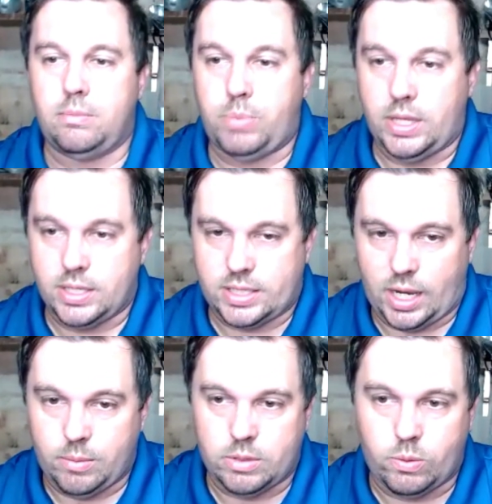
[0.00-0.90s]
be the
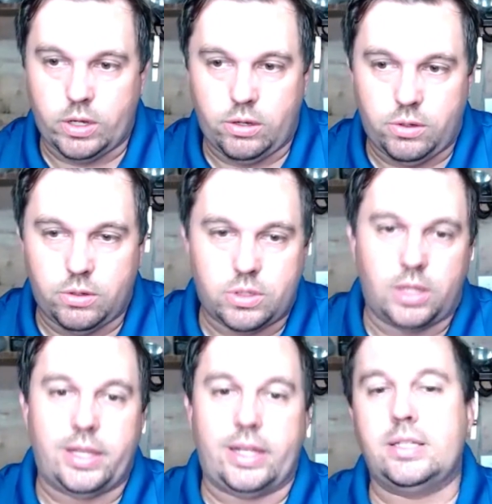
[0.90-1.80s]
same as what you use on
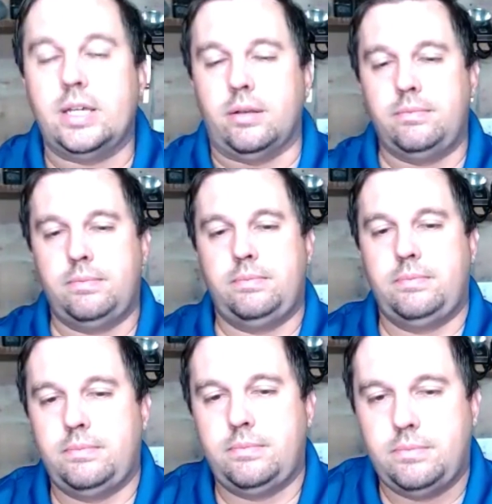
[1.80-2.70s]
LinkedIn.
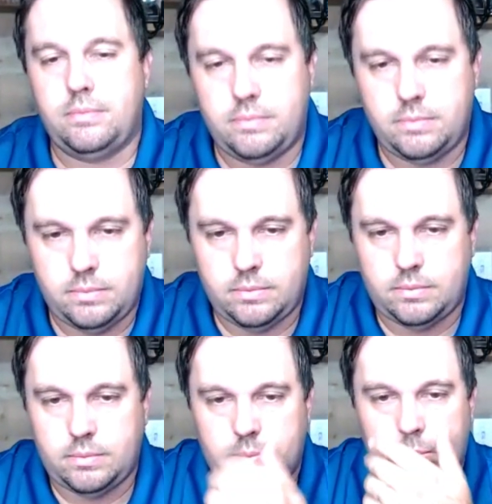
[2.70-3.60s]

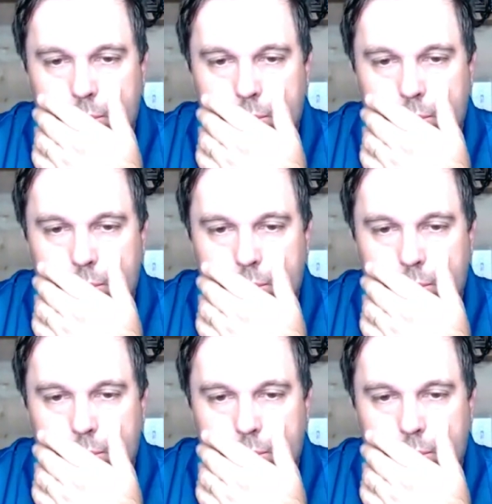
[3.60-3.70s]
Great